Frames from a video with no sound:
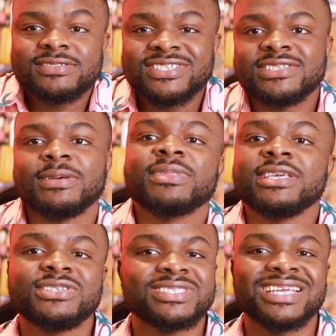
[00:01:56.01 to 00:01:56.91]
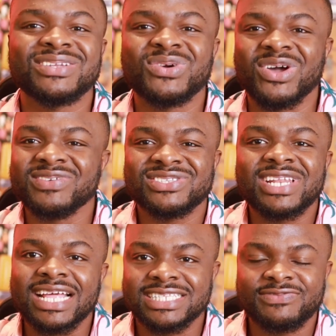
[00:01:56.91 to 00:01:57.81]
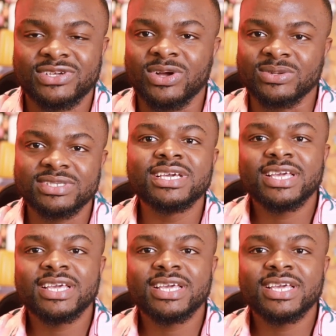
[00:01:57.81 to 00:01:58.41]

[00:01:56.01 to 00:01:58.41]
Just something you should take note of. It's not that difficult.